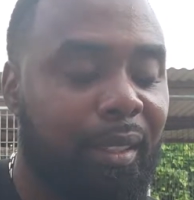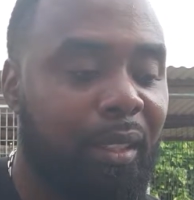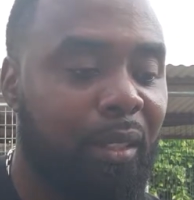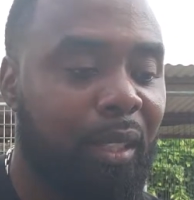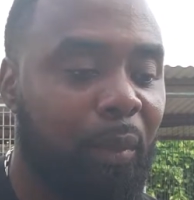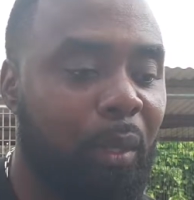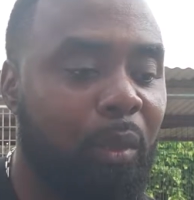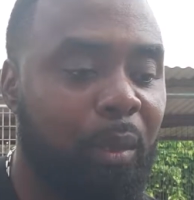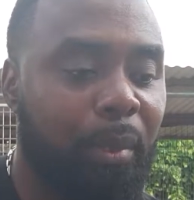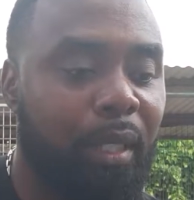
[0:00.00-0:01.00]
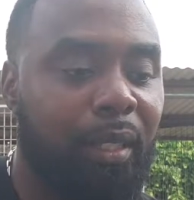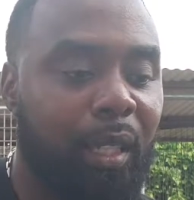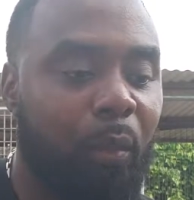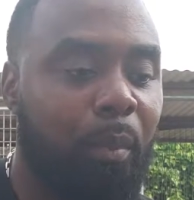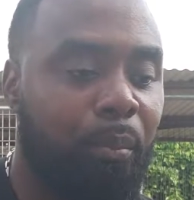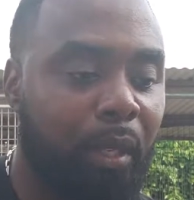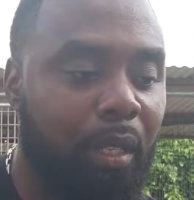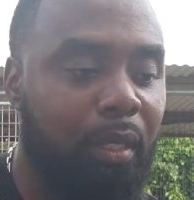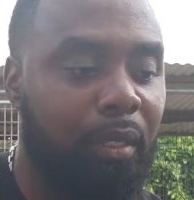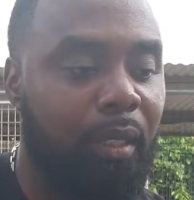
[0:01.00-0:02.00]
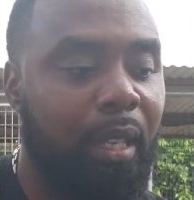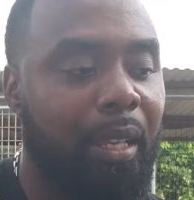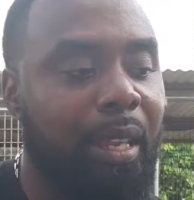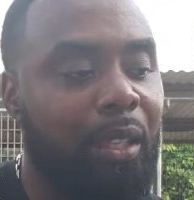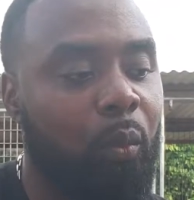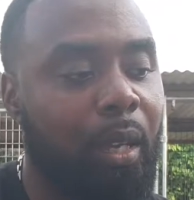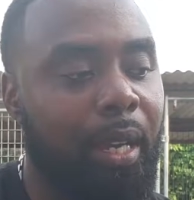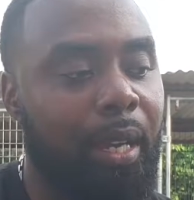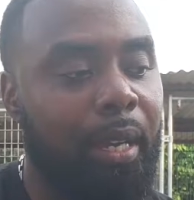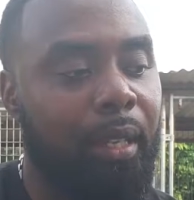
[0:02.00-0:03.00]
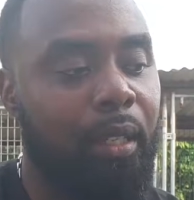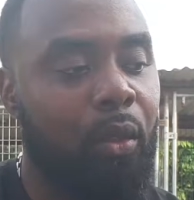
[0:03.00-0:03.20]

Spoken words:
You know what I'm saying? Really was a big link with breeders, and that's why,